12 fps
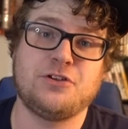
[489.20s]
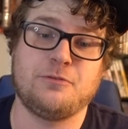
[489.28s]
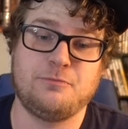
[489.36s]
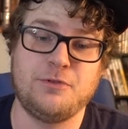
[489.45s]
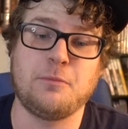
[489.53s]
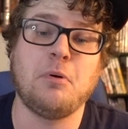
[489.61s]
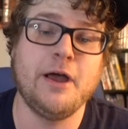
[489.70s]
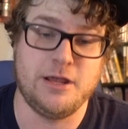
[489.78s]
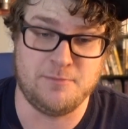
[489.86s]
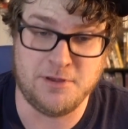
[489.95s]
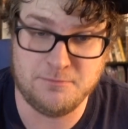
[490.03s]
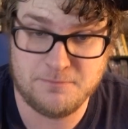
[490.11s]
they're
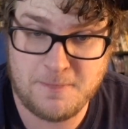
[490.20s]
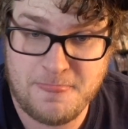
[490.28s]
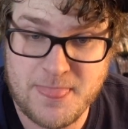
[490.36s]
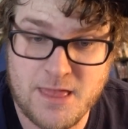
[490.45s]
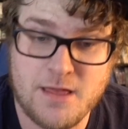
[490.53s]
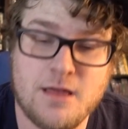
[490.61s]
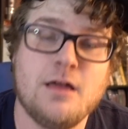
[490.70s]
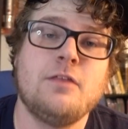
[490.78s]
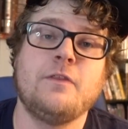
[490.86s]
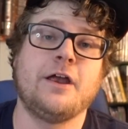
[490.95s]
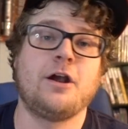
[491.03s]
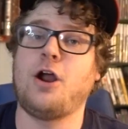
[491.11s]
playing me.
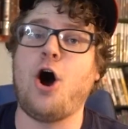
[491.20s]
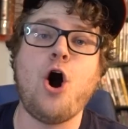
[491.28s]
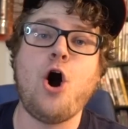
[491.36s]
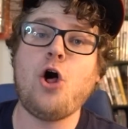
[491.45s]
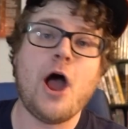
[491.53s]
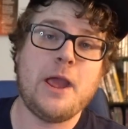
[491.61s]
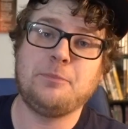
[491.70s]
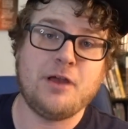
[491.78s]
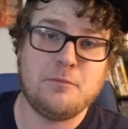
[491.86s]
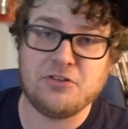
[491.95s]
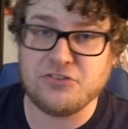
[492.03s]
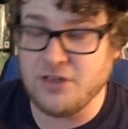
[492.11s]
They're all hyped on
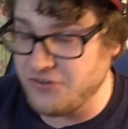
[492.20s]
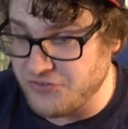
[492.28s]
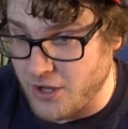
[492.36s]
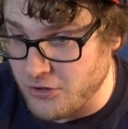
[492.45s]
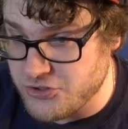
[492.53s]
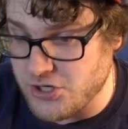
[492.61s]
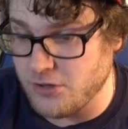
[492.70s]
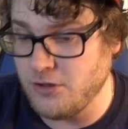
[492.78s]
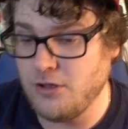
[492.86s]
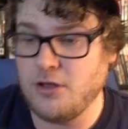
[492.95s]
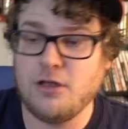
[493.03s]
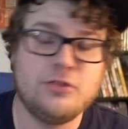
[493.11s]
nostalgia.
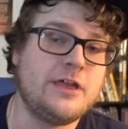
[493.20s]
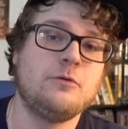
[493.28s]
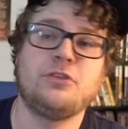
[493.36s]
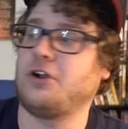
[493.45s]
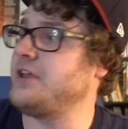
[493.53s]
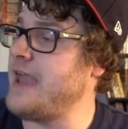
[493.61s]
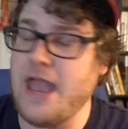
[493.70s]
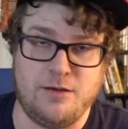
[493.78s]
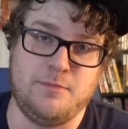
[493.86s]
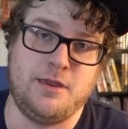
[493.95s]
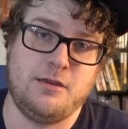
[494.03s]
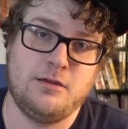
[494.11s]
They're getting
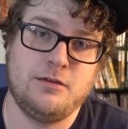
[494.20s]
me.